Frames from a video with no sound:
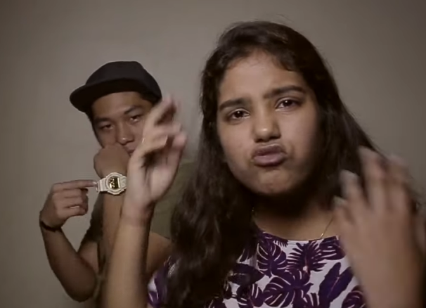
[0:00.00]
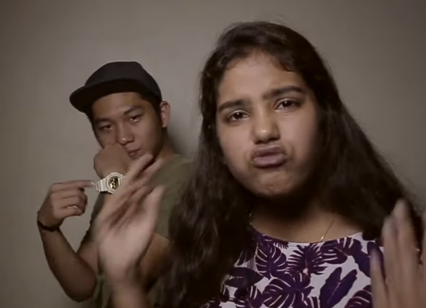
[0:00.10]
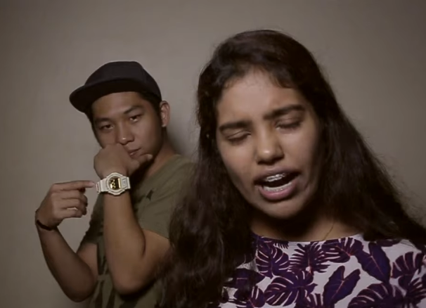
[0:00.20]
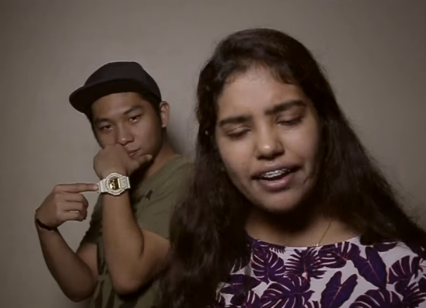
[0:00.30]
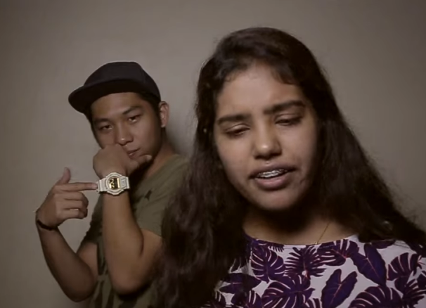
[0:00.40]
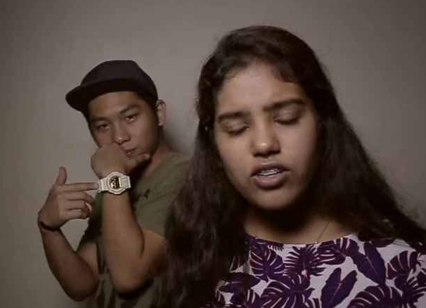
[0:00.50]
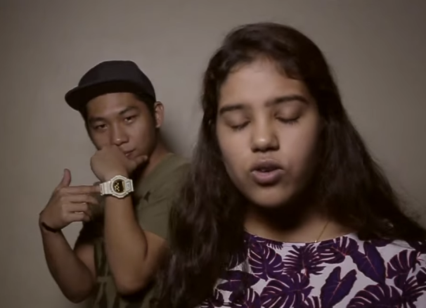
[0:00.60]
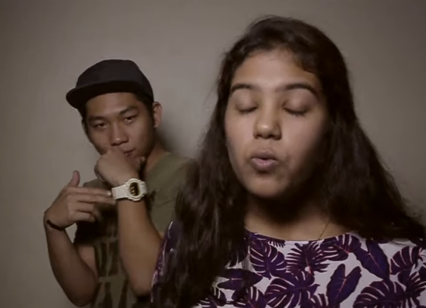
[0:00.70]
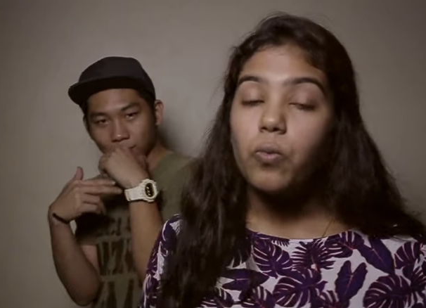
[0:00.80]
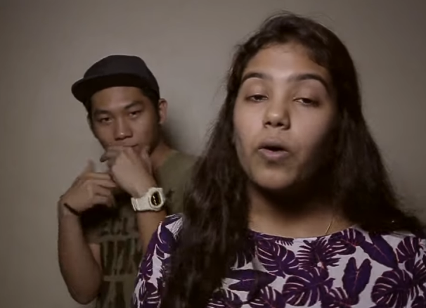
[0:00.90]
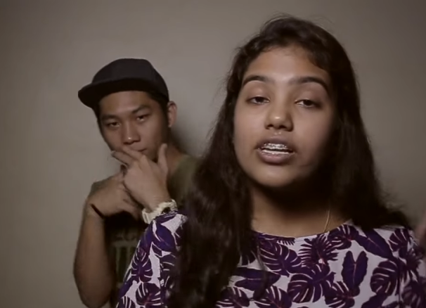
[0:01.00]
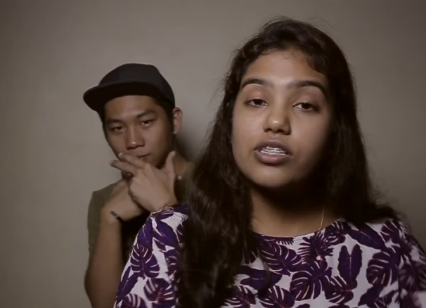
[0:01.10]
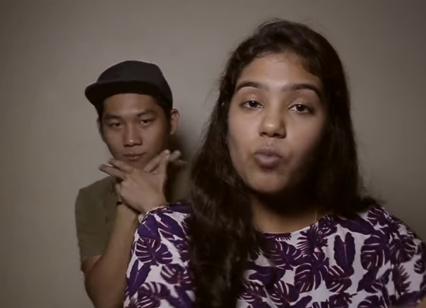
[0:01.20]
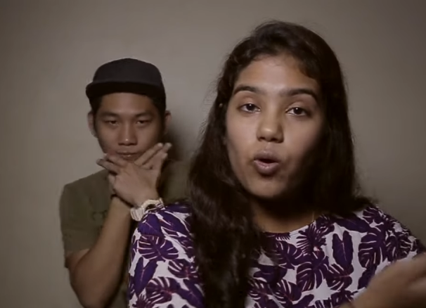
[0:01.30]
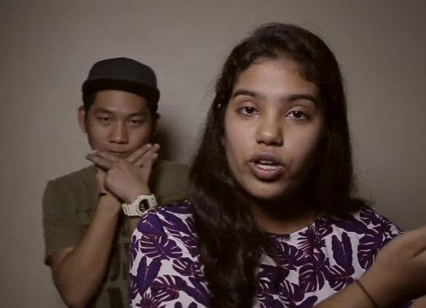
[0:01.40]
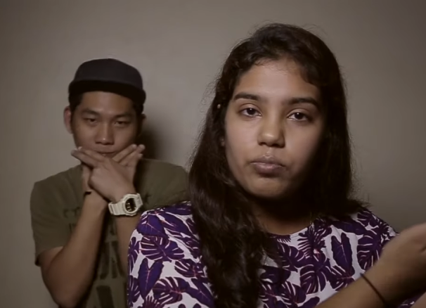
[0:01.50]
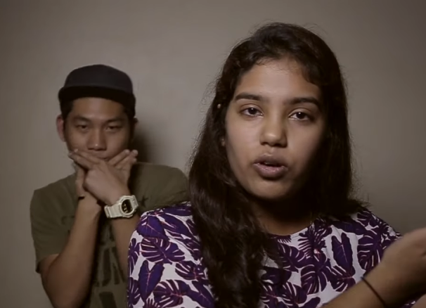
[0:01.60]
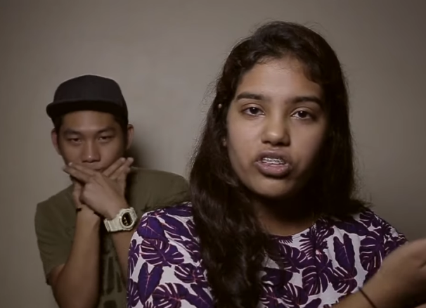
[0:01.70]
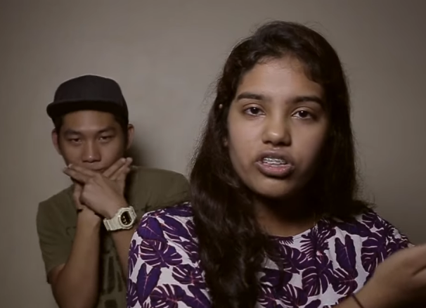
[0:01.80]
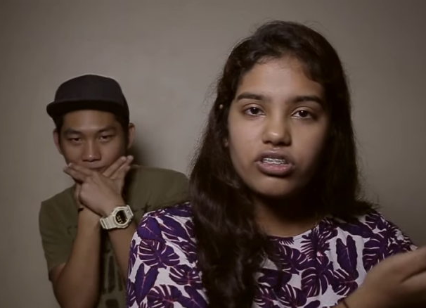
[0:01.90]
Speaker 1: right what is more
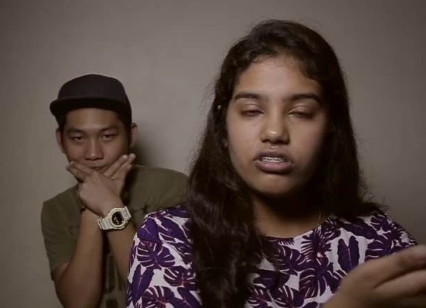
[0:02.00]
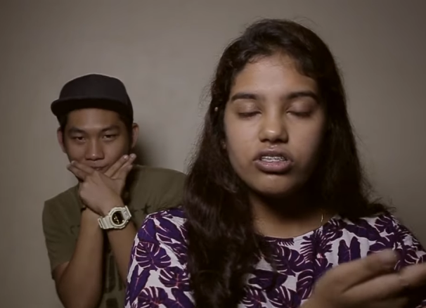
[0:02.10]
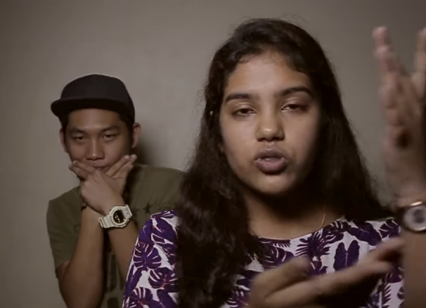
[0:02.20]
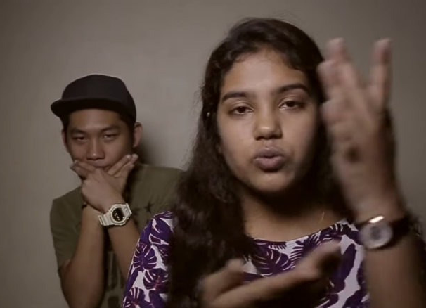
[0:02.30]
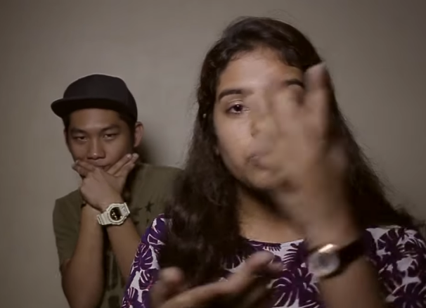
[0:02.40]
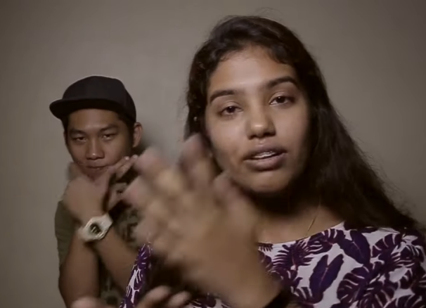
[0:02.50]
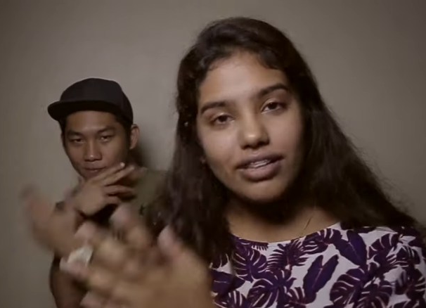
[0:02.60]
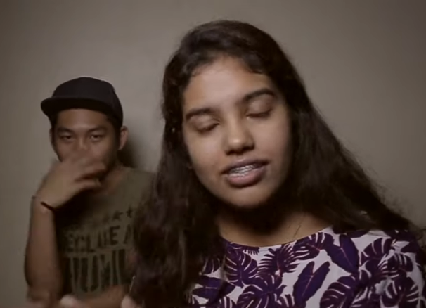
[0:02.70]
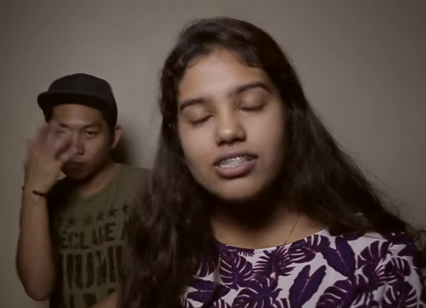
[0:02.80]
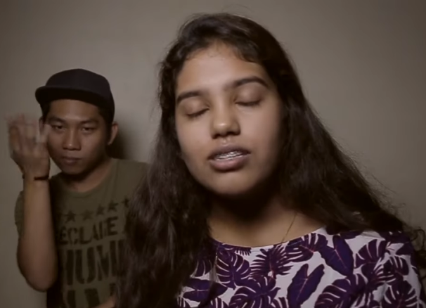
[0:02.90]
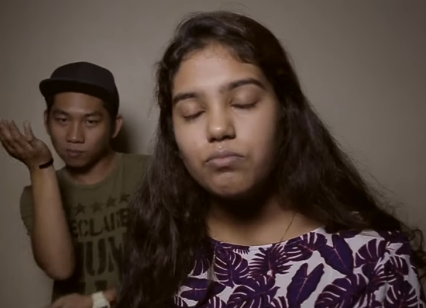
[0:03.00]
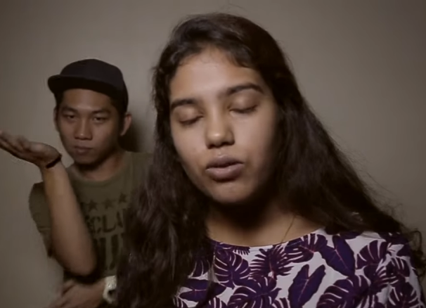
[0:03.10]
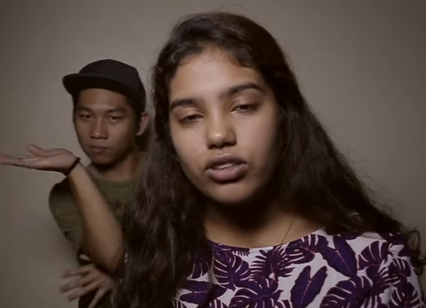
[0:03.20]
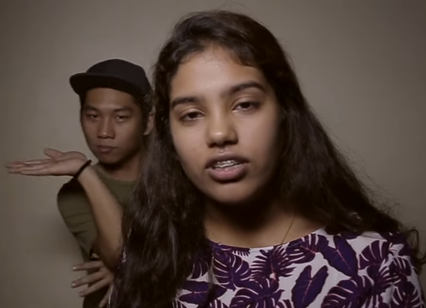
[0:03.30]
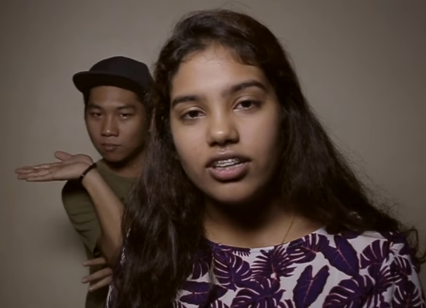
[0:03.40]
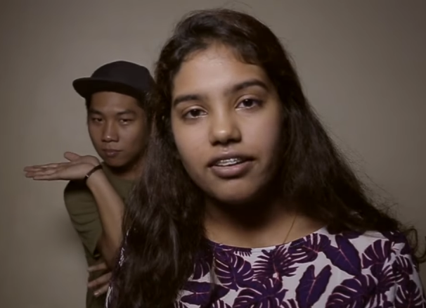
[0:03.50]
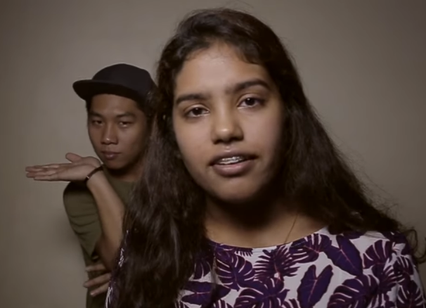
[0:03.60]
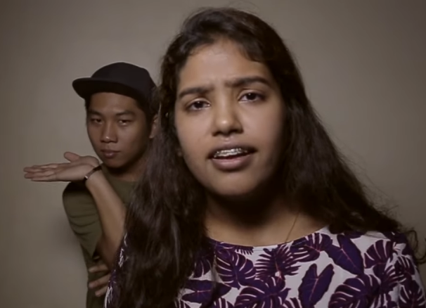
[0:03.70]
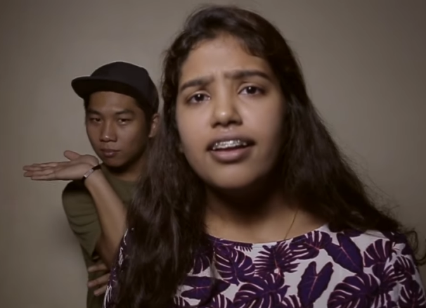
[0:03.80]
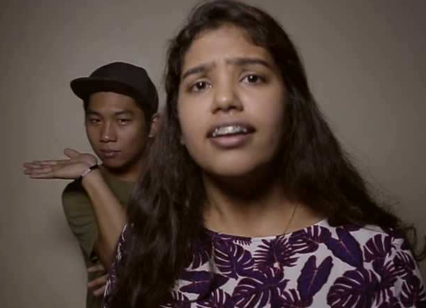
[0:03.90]
important to the least important?
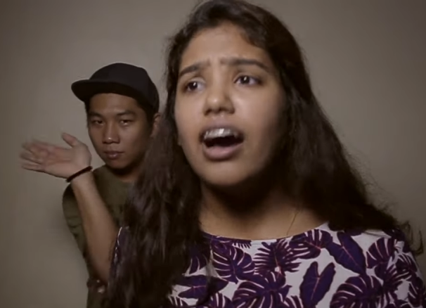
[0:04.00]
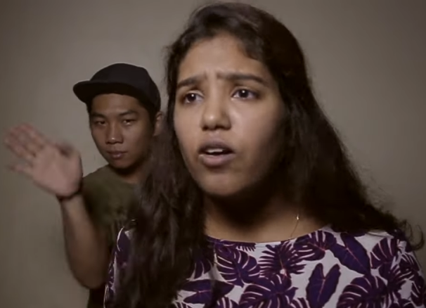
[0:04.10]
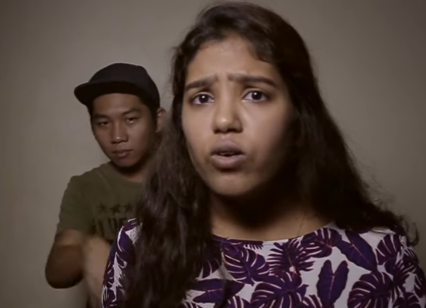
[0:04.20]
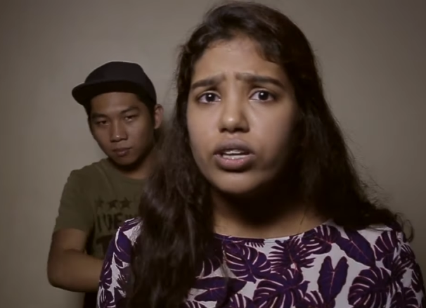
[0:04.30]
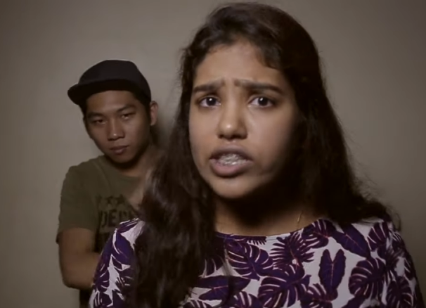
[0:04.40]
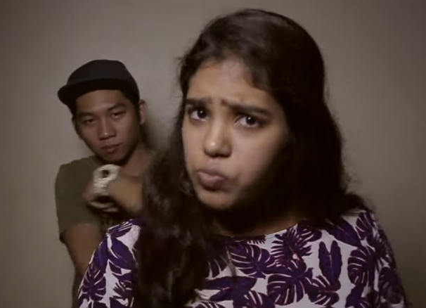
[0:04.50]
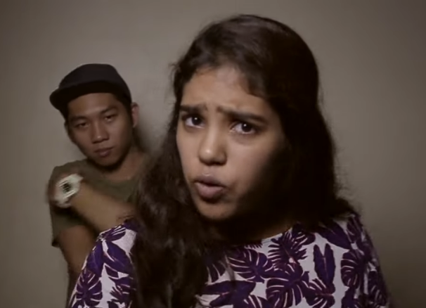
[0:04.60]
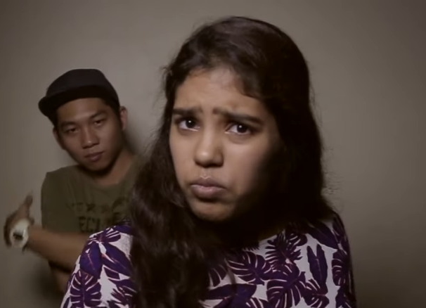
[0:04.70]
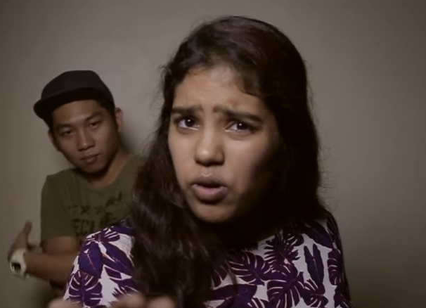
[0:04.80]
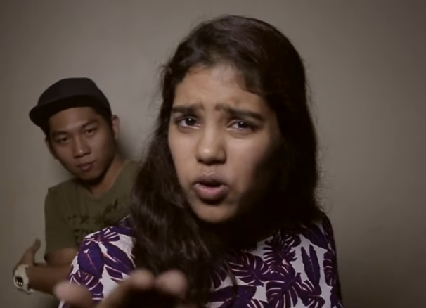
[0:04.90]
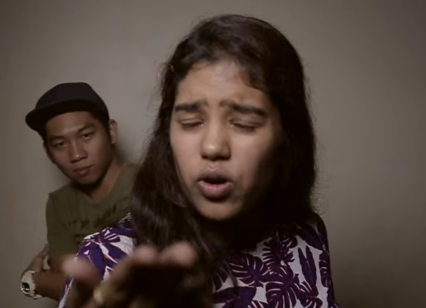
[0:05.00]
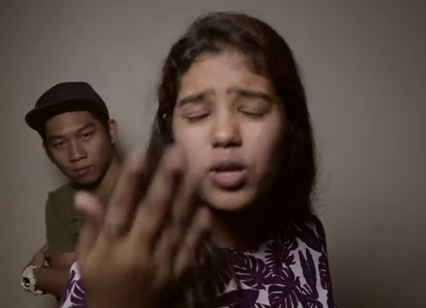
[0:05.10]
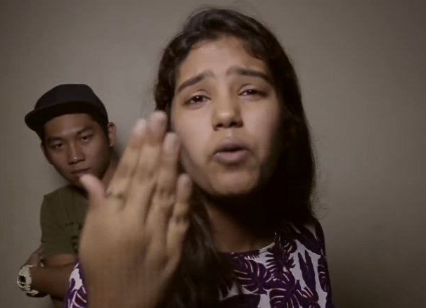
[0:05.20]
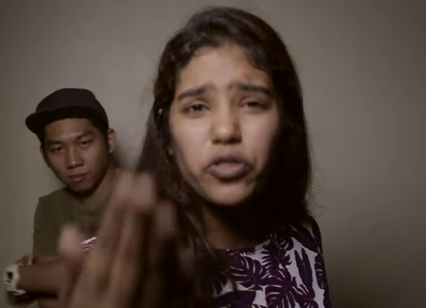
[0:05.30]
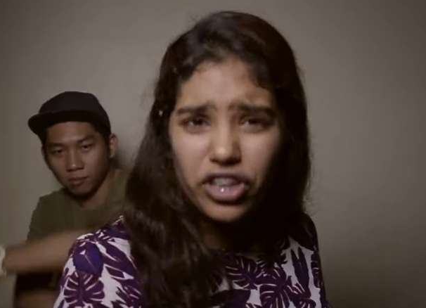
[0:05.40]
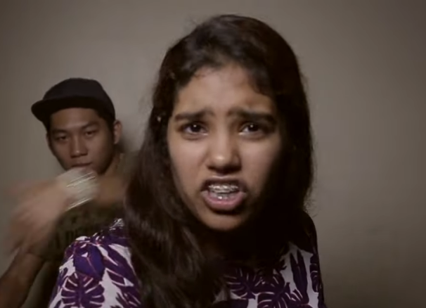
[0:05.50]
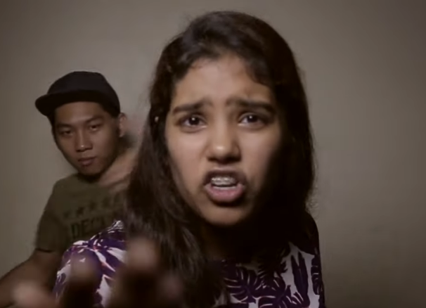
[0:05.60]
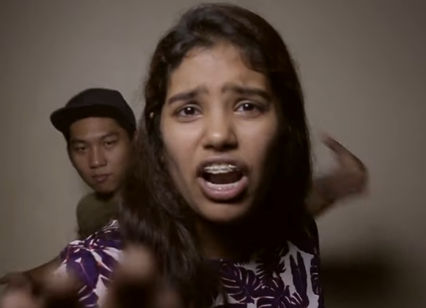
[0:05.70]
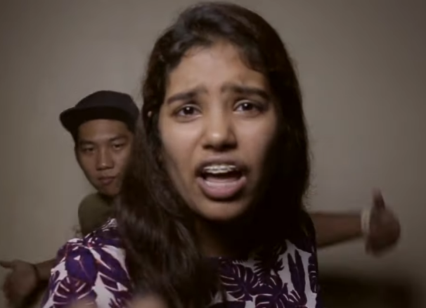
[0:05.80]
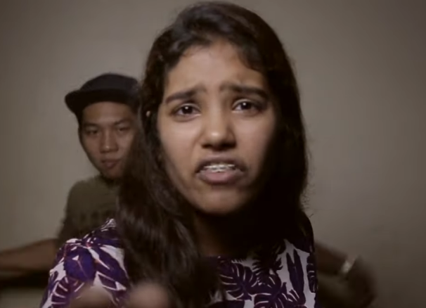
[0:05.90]
Now, is Pokemon Go important in your
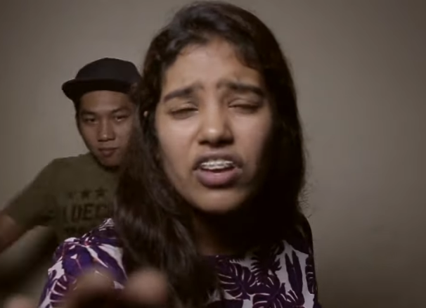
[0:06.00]
life?